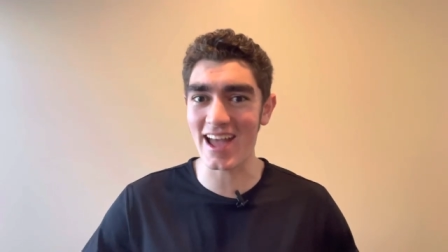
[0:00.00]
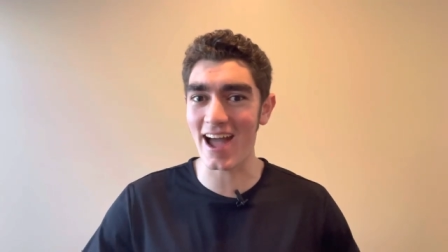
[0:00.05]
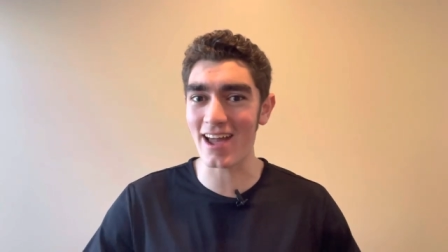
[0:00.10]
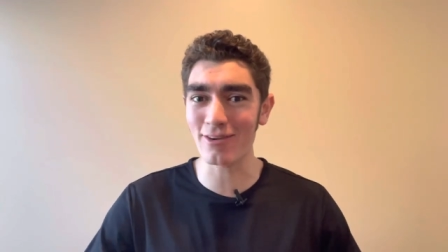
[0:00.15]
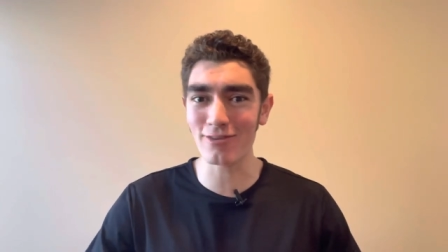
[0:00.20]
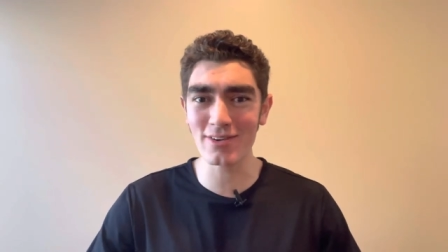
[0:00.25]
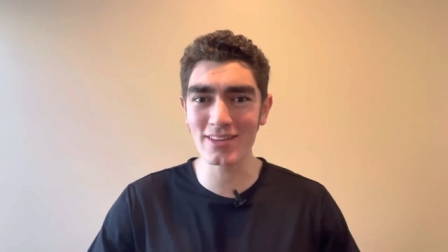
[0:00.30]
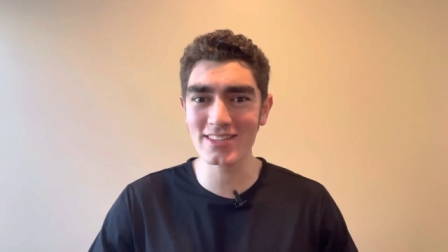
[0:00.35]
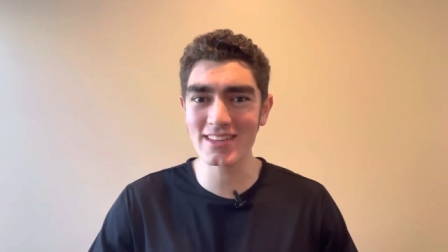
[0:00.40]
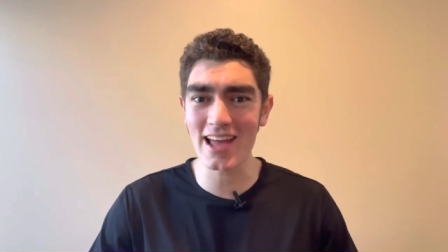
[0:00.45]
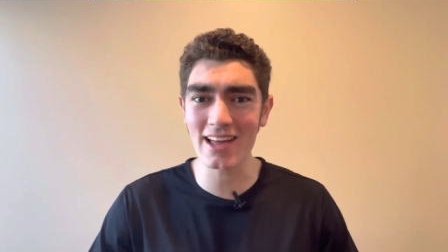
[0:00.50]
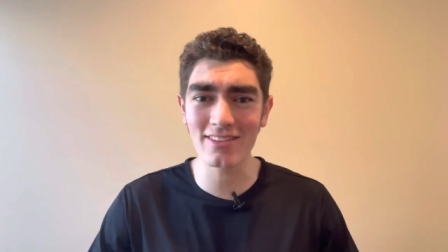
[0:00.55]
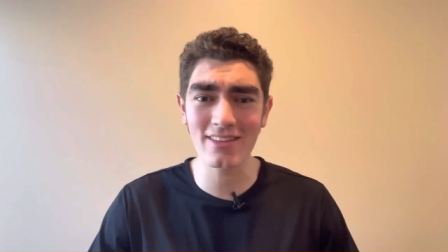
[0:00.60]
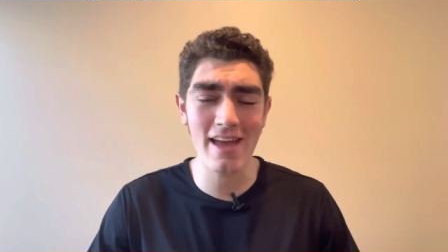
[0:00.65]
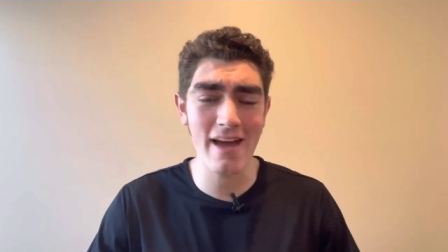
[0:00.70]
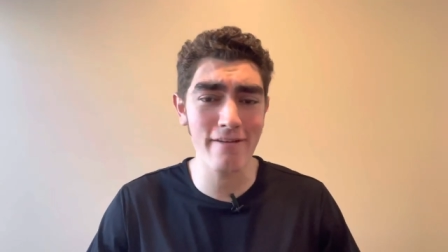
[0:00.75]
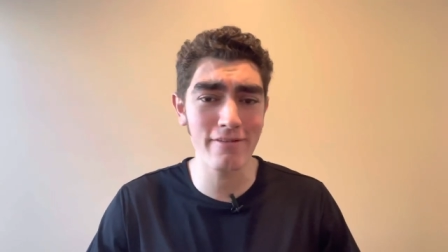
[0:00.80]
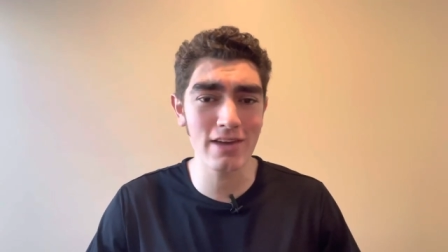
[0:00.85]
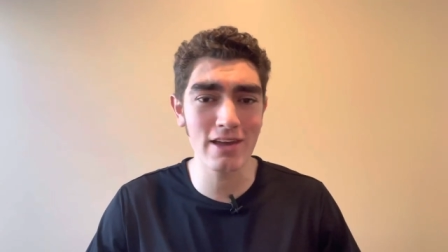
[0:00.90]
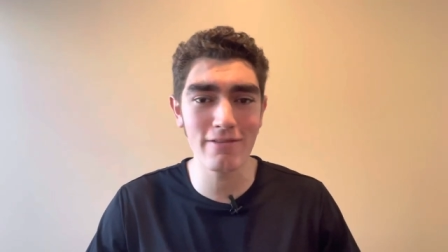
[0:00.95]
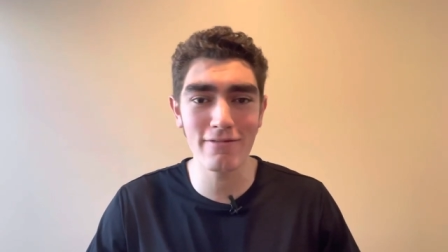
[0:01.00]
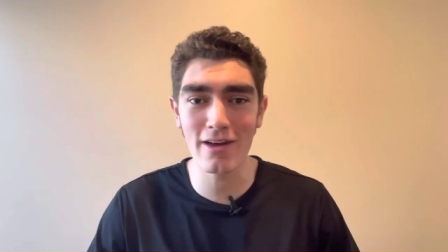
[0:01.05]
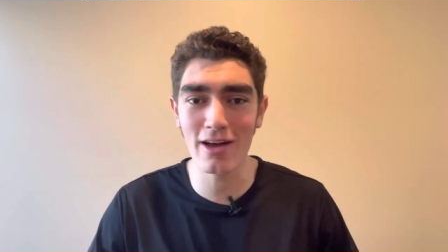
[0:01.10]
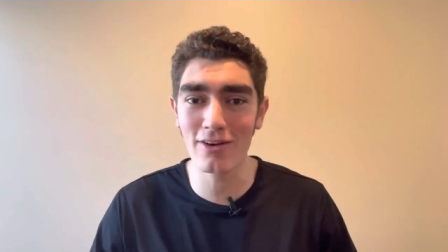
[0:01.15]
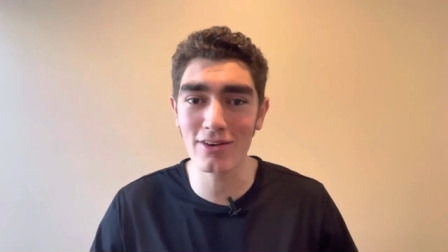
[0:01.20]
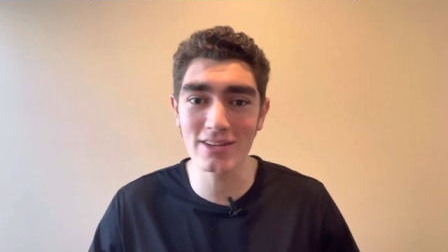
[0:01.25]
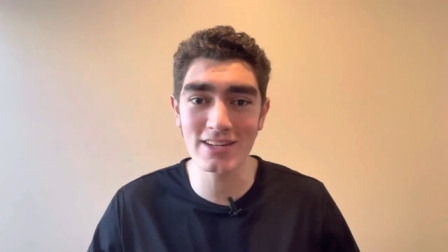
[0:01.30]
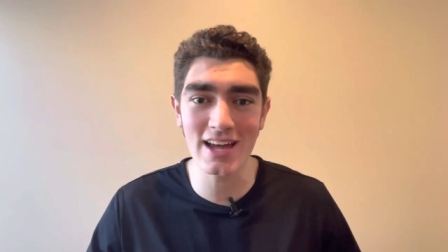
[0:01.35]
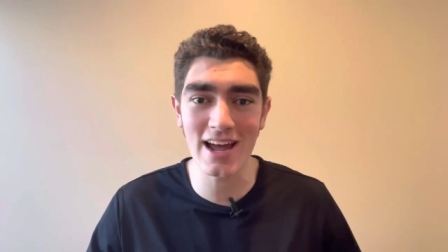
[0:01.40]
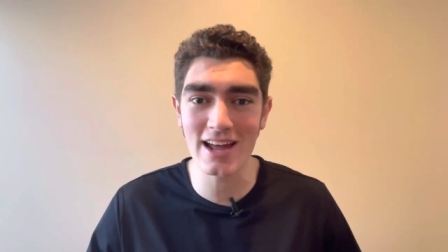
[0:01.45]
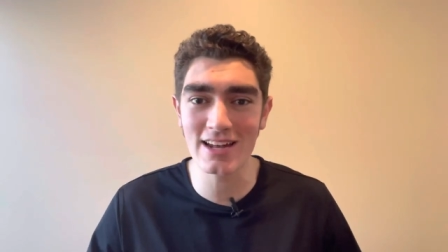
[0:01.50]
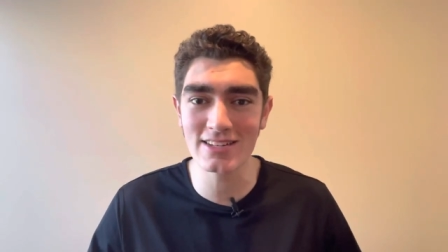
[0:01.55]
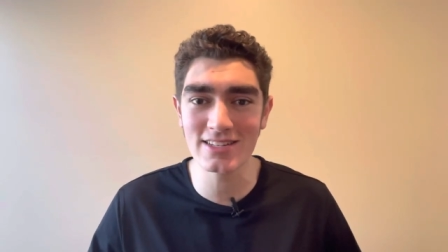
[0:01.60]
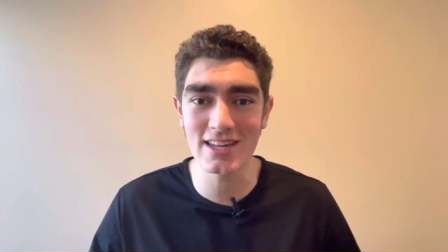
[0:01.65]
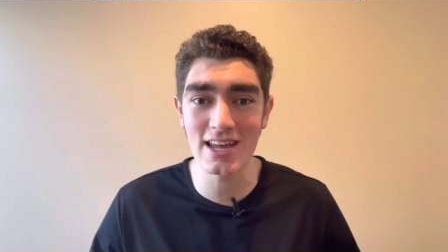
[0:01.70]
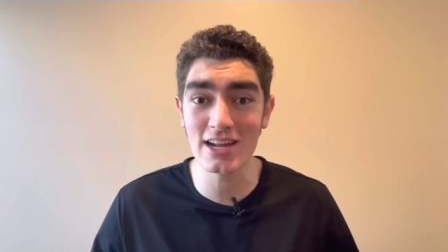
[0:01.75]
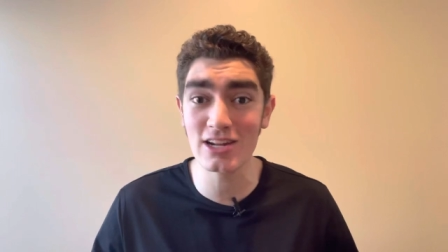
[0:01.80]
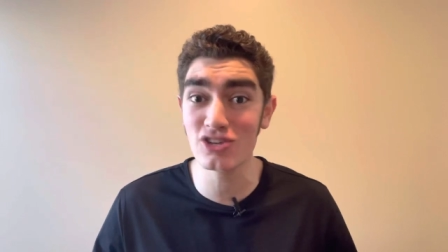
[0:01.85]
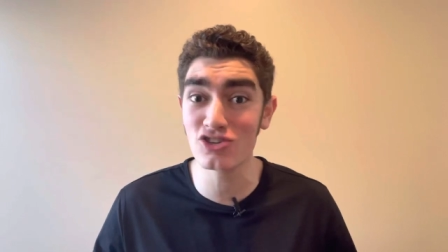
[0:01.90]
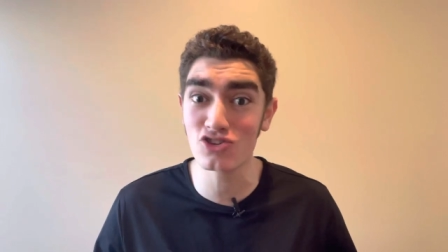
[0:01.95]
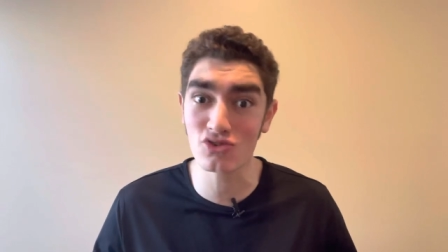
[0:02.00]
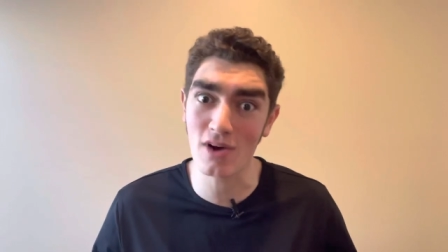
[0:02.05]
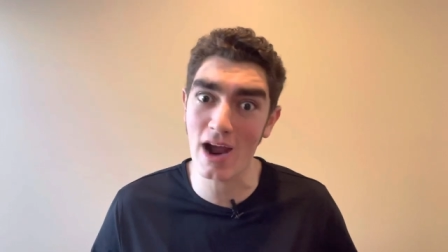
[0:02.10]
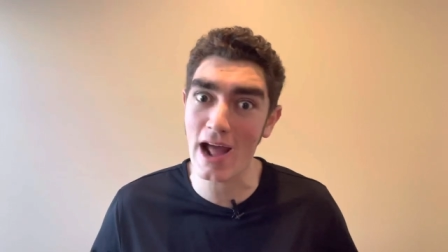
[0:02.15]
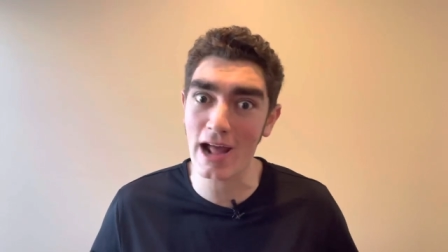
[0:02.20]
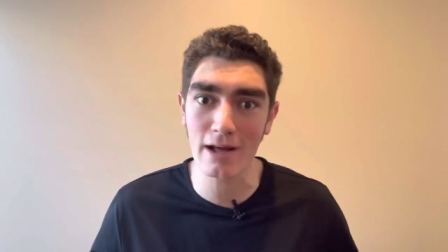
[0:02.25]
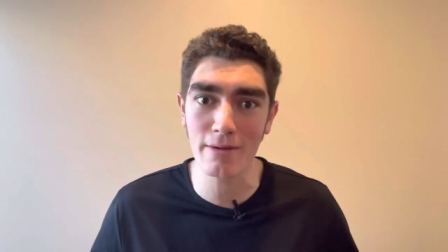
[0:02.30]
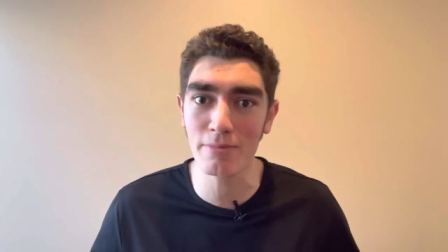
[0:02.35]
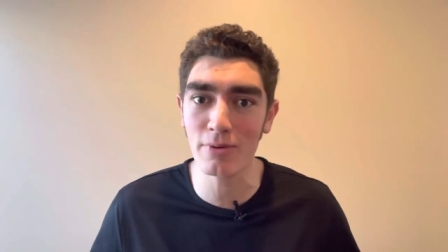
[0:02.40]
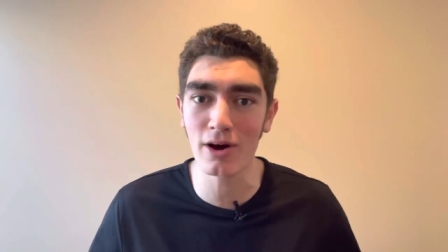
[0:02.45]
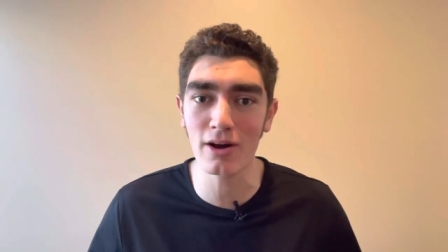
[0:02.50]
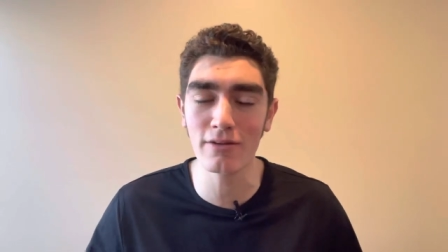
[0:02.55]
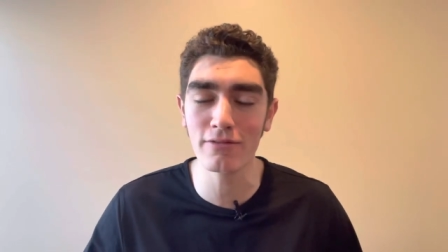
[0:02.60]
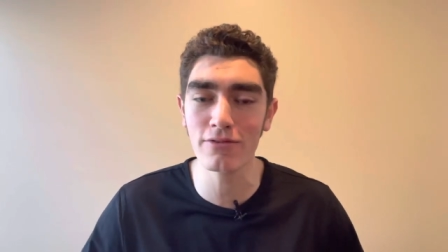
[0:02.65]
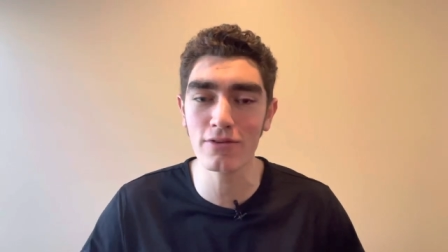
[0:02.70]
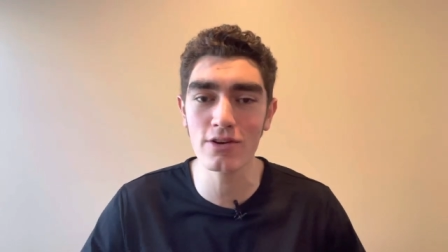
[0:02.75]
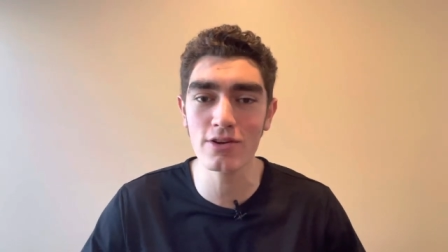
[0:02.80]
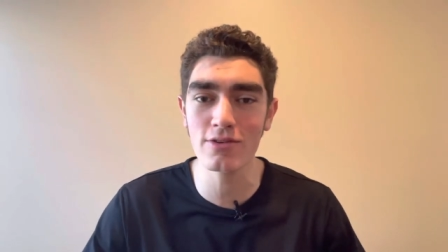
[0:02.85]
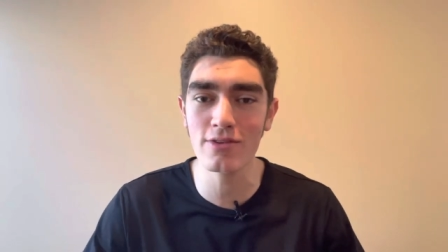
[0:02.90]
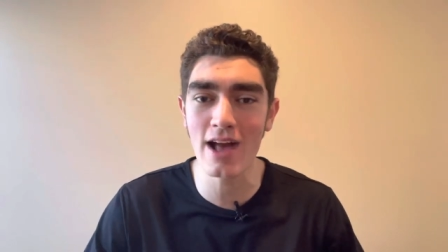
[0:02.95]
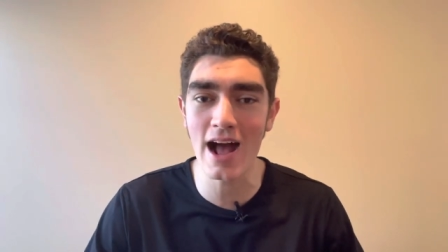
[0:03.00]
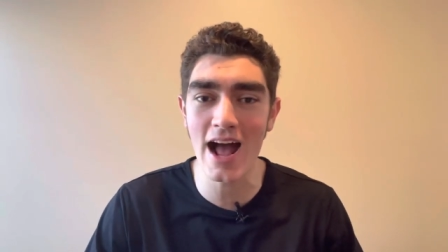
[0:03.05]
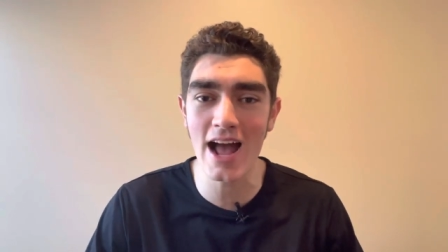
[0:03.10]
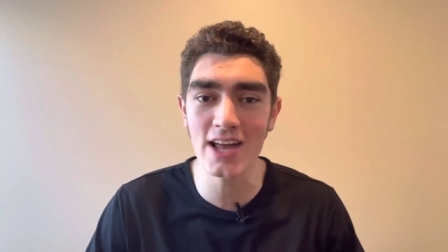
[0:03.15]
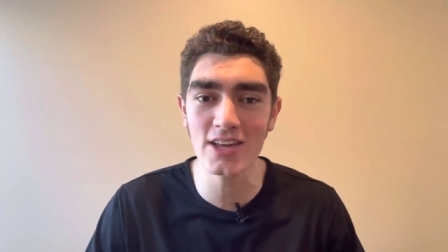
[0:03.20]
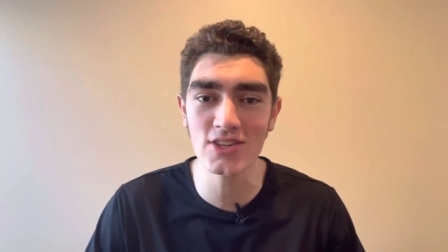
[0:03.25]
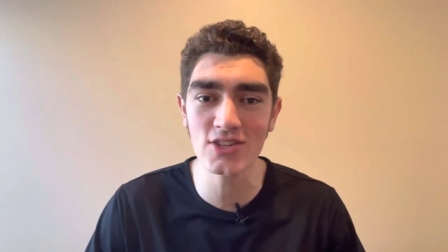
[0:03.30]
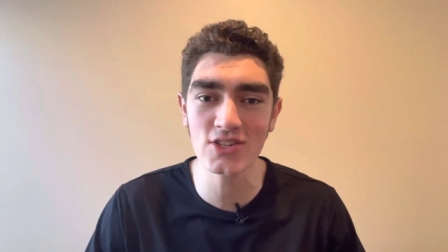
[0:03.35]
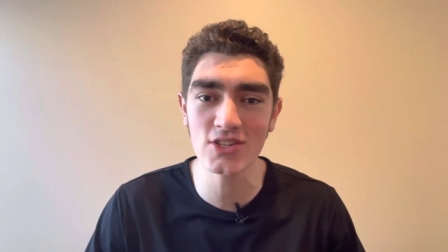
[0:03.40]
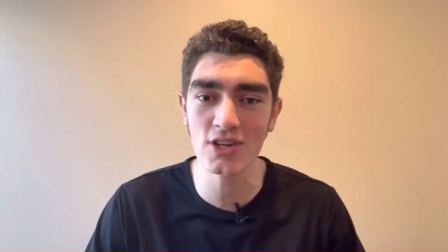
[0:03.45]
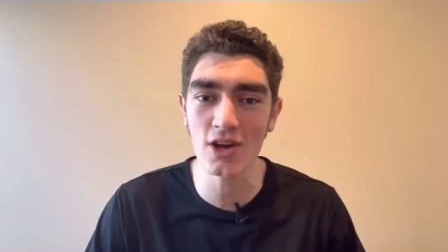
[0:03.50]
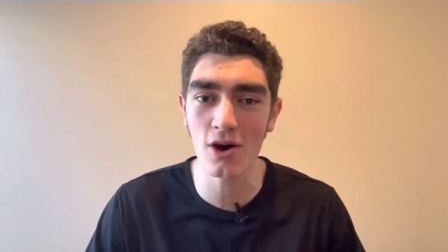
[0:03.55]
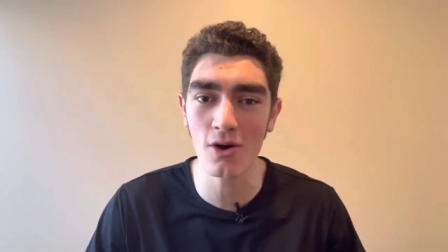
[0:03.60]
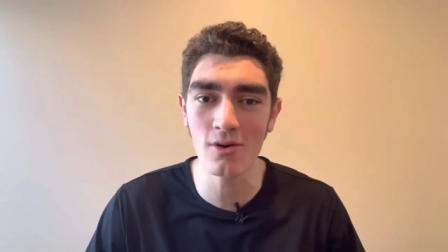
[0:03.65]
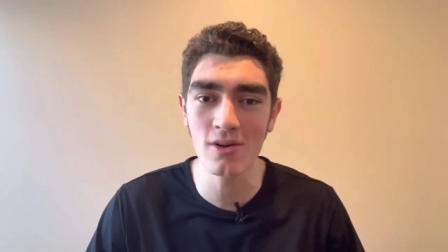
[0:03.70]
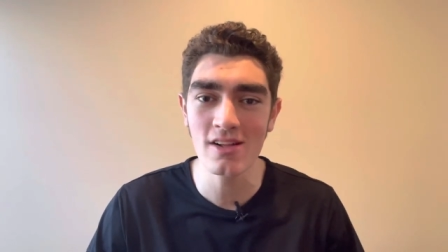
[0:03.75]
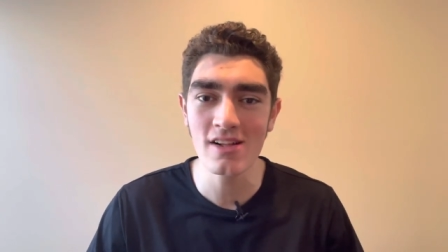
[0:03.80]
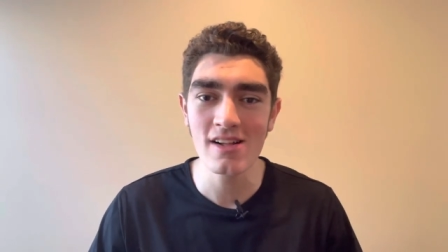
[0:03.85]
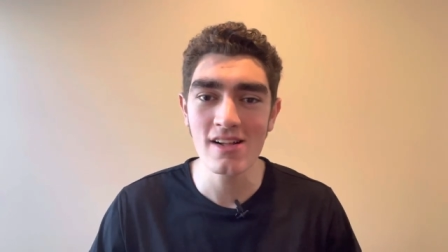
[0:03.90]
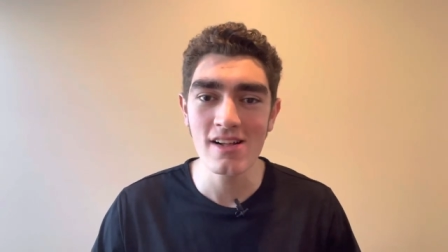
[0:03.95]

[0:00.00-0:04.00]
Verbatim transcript: I don't exactly have a Valentine's Day track pun for you guys, so